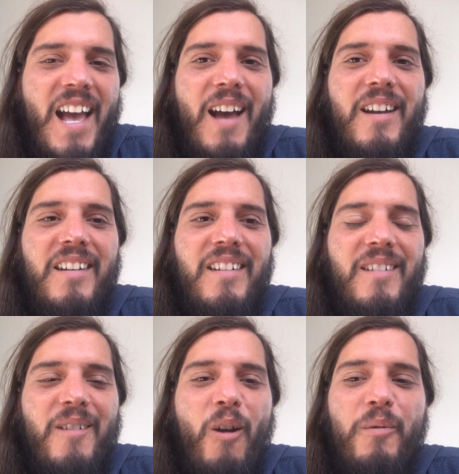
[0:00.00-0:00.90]

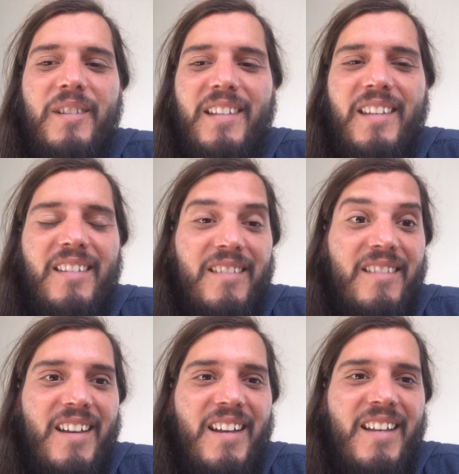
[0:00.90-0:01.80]
and
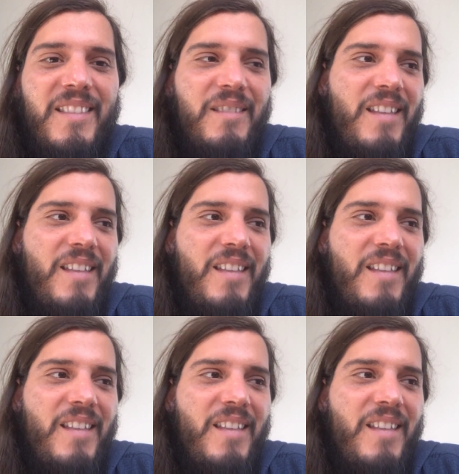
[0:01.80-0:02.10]
obviously uh,